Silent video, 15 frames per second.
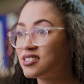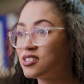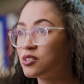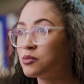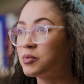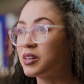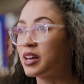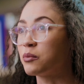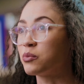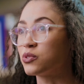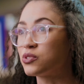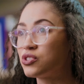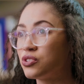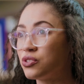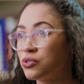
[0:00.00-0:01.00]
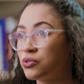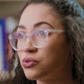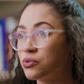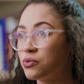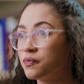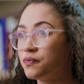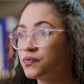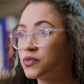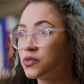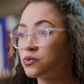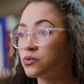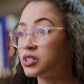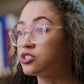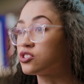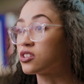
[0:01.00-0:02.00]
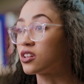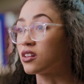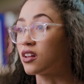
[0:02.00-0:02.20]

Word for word: to be able to reach the